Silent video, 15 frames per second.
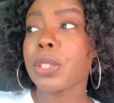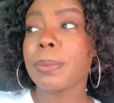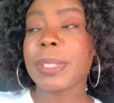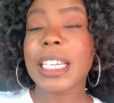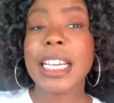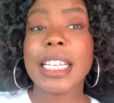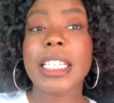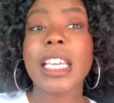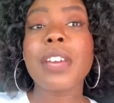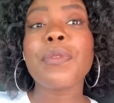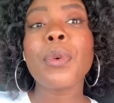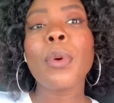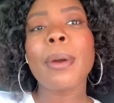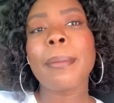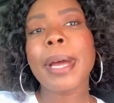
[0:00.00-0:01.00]
because even
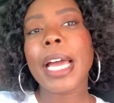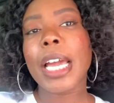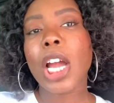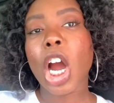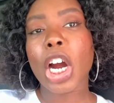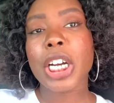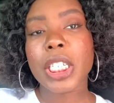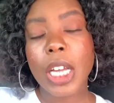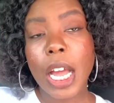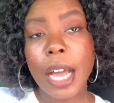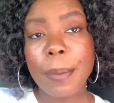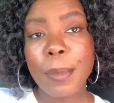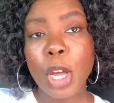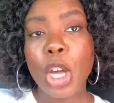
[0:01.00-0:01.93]
with my hard top,